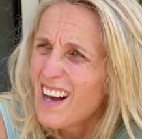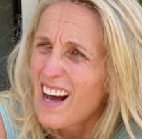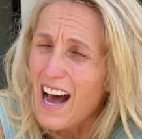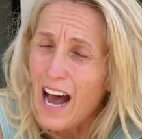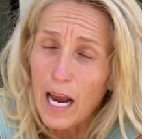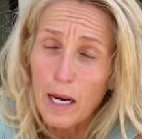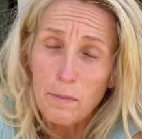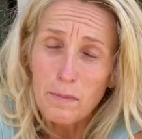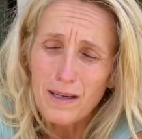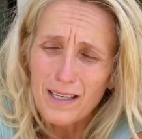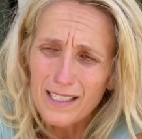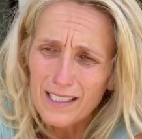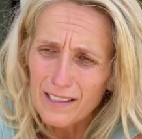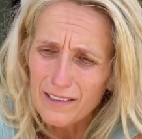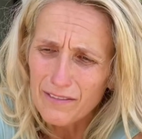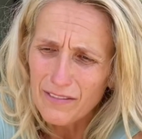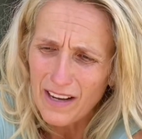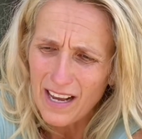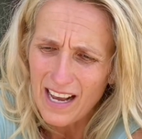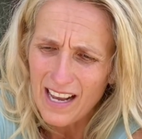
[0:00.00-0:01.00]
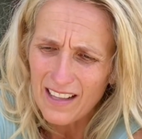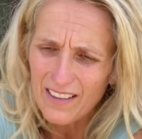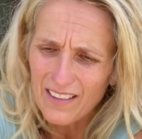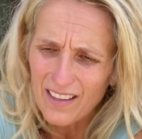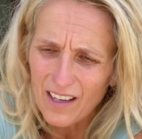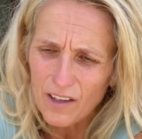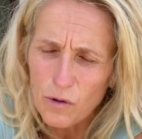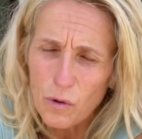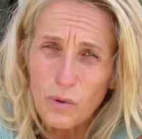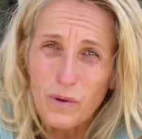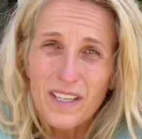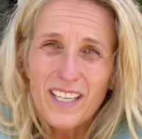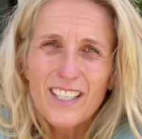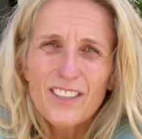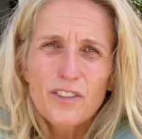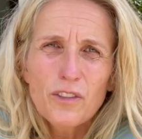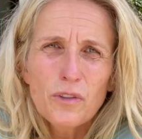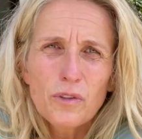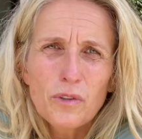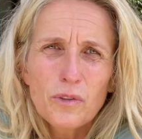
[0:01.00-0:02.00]
I believe. And according
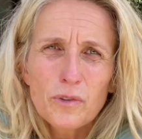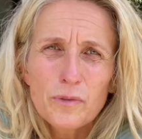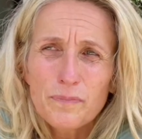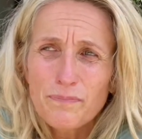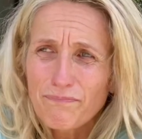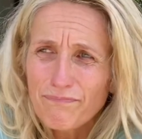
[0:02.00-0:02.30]
to